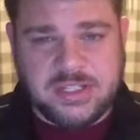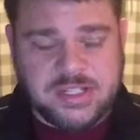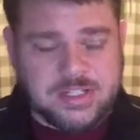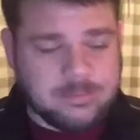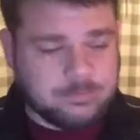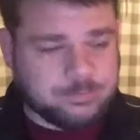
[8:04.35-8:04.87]

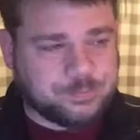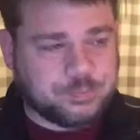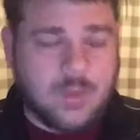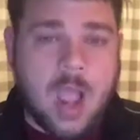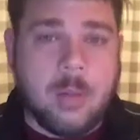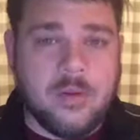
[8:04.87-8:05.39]
is
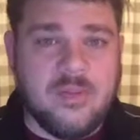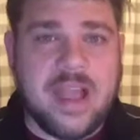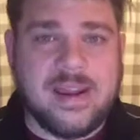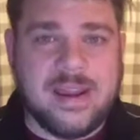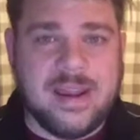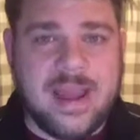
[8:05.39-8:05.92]
I'll provide
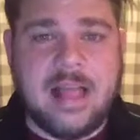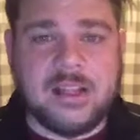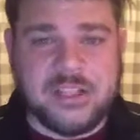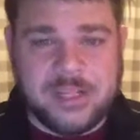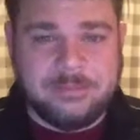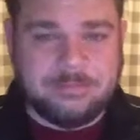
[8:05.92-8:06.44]
an
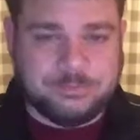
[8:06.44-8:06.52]
analogy.